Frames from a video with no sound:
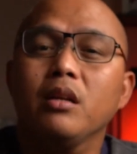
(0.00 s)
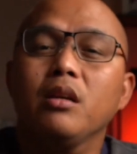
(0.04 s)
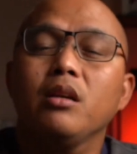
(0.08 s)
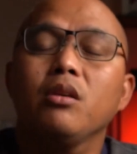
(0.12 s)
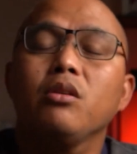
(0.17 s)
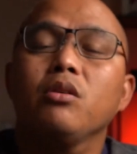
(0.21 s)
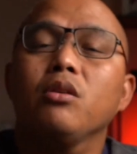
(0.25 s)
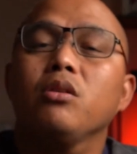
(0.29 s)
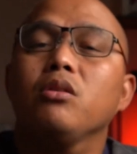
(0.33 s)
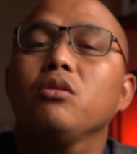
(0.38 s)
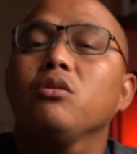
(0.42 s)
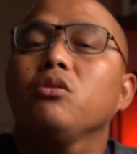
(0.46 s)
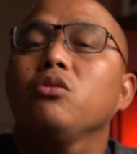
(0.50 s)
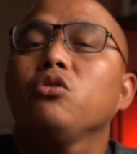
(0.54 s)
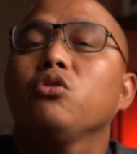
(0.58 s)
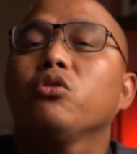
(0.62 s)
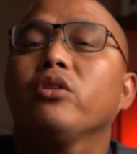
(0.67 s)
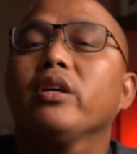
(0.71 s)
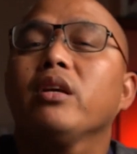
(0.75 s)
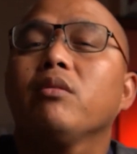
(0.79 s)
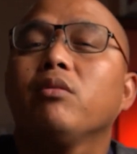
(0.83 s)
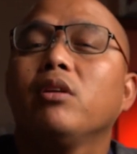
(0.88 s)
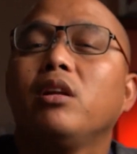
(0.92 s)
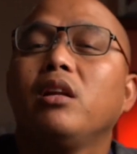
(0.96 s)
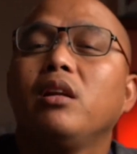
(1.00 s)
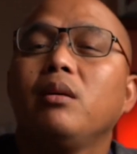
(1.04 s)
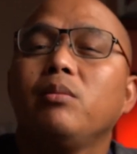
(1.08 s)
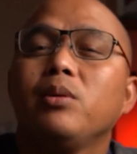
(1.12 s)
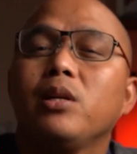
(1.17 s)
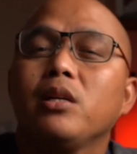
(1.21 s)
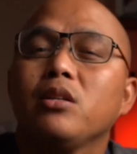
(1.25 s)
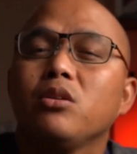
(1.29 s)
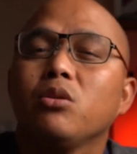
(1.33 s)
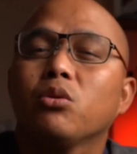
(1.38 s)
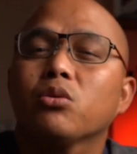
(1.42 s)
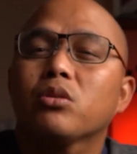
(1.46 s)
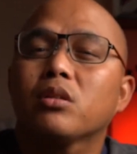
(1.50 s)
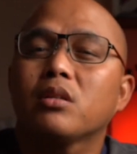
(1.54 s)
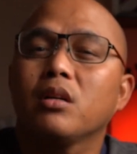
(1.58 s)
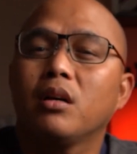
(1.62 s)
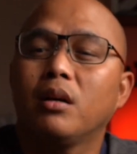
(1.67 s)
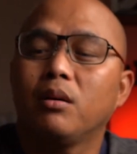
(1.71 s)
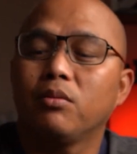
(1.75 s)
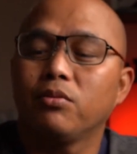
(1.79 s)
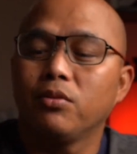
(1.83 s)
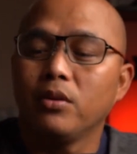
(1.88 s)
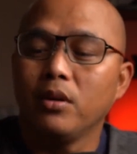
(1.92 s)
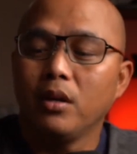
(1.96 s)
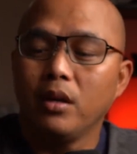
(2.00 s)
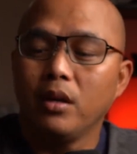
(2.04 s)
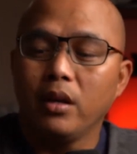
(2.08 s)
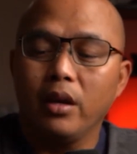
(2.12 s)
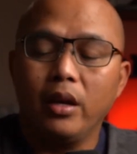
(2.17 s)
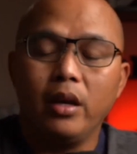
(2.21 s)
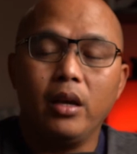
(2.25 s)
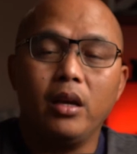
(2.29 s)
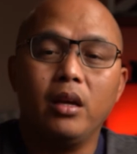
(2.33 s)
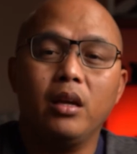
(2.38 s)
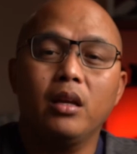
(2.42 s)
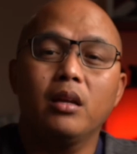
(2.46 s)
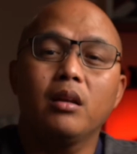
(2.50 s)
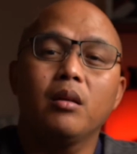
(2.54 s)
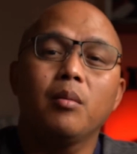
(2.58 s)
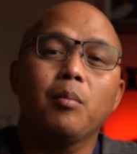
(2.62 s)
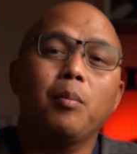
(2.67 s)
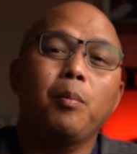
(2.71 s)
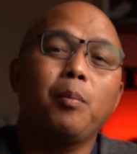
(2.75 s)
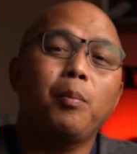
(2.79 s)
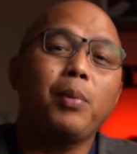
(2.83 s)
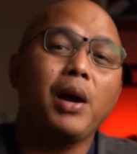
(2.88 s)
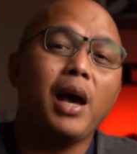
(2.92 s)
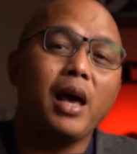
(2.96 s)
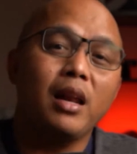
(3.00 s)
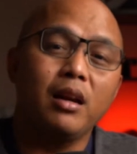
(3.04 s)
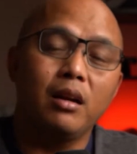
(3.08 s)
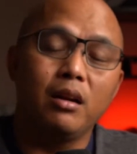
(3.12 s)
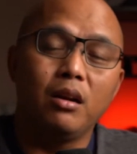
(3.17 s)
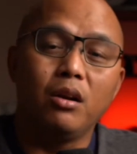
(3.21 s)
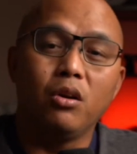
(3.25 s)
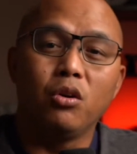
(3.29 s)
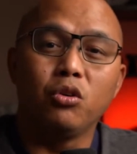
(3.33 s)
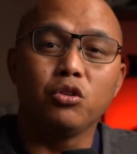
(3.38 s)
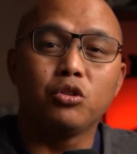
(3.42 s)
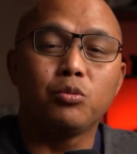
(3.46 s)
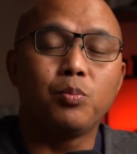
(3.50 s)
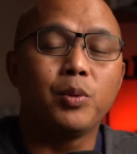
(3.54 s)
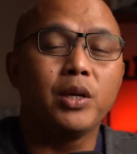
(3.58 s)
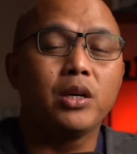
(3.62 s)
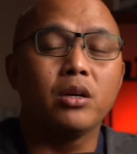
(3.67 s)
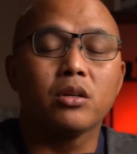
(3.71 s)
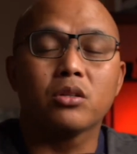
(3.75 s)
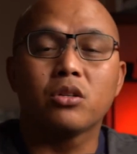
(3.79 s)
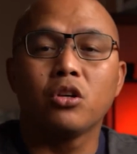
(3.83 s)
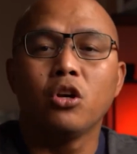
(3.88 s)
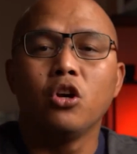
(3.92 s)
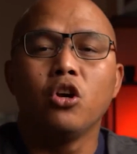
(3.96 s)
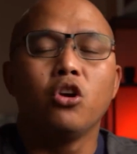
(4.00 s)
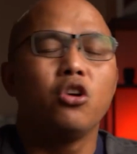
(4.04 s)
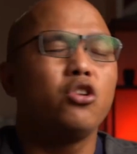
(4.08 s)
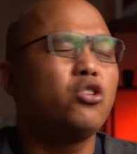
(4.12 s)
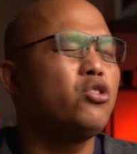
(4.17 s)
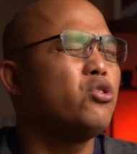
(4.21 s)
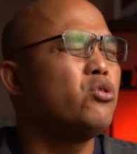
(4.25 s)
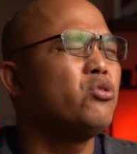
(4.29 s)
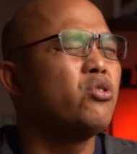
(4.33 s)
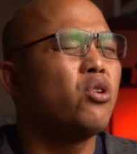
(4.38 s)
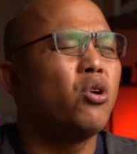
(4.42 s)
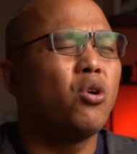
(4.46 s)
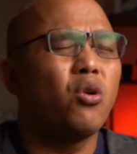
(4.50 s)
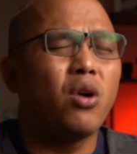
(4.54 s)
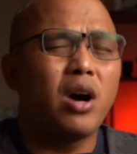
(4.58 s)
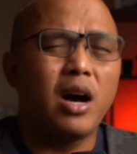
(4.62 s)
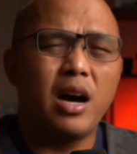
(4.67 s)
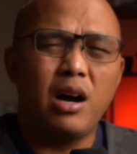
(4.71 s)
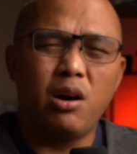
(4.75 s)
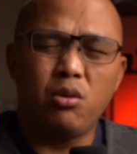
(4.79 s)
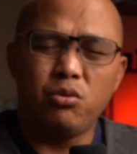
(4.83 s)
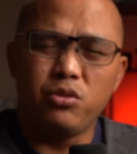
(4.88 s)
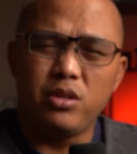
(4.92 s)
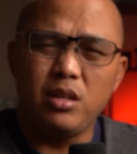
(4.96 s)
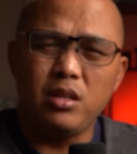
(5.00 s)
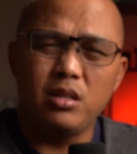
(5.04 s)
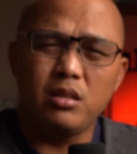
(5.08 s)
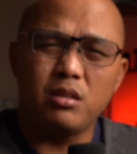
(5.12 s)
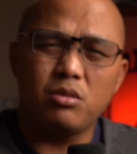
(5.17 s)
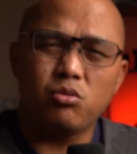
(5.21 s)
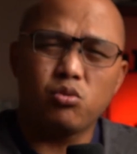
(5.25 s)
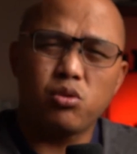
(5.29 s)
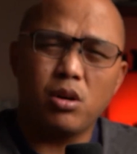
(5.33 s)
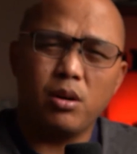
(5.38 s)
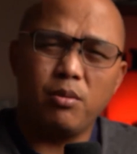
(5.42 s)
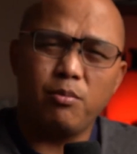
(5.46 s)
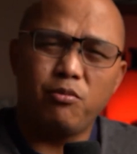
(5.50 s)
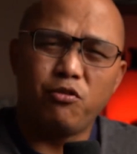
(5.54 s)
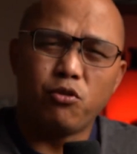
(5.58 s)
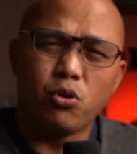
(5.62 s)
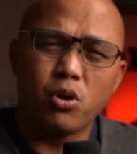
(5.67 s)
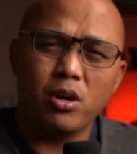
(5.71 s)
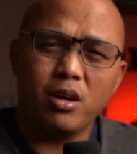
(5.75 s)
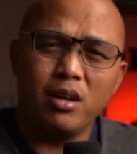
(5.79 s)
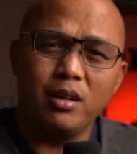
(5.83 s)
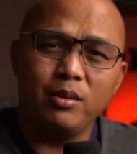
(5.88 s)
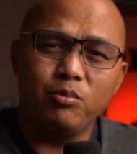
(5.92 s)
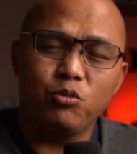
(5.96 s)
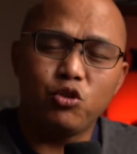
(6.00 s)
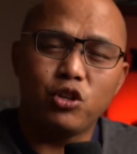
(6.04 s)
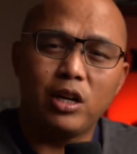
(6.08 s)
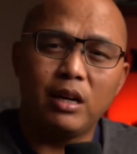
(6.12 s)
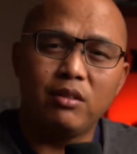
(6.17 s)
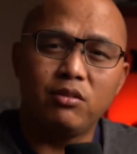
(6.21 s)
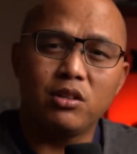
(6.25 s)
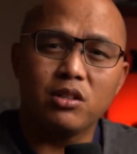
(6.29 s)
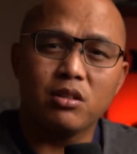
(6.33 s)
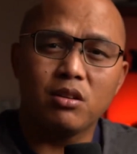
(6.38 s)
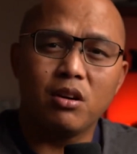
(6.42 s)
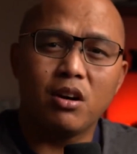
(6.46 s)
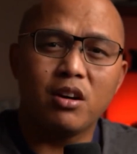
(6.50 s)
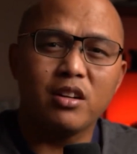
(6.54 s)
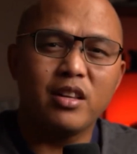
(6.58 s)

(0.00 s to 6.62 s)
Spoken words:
you're even limiting yourself in pallet loads, because you know how these forklift drivers are.